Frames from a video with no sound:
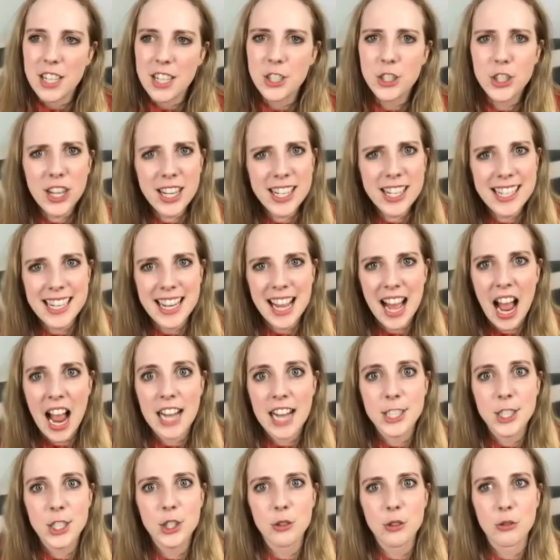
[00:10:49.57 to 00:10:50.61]
Ginny, I
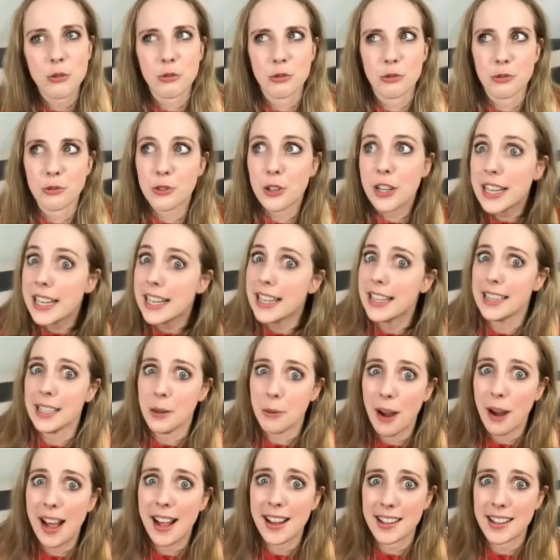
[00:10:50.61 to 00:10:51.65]
shoot really
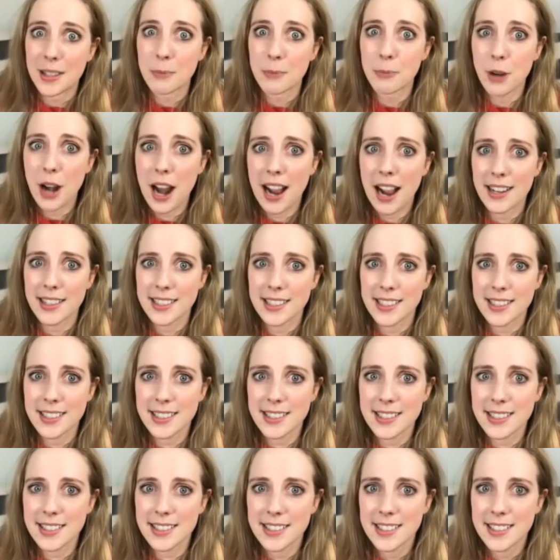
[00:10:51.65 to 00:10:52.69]
well in practice,